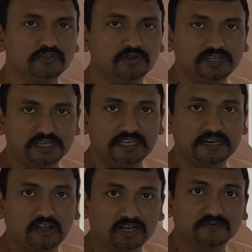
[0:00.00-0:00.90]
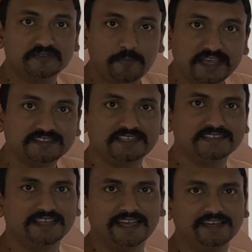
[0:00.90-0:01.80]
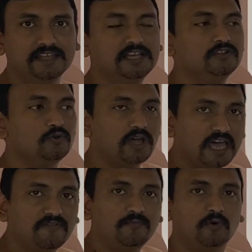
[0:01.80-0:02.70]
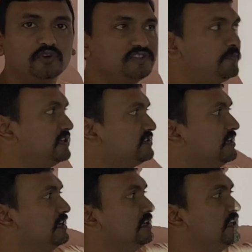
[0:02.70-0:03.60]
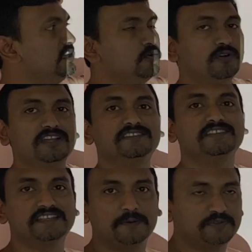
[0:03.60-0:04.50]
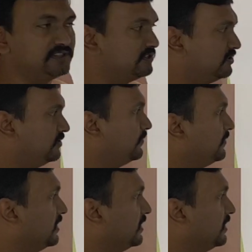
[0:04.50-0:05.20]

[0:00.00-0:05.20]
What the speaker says: So, it needs a lot of space inside. To have more space, the nucleus is absent.